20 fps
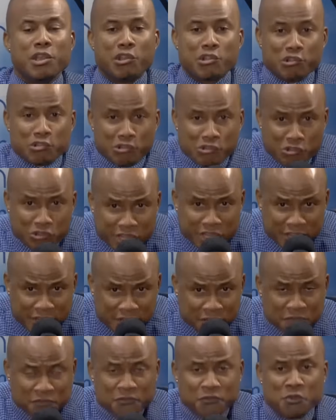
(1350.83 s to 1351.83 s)

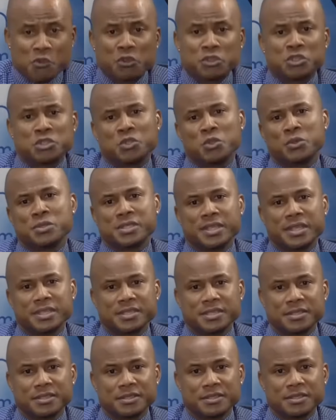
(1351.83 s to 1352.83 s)
reinforce those
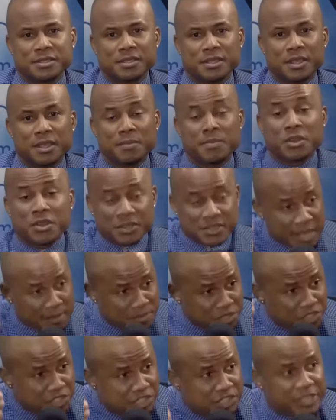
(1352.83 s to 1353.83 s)
lessons, because I'm
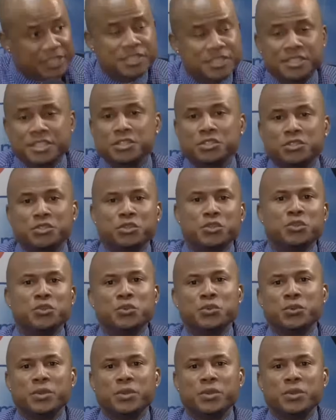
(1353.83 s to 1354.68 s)
suggesting to you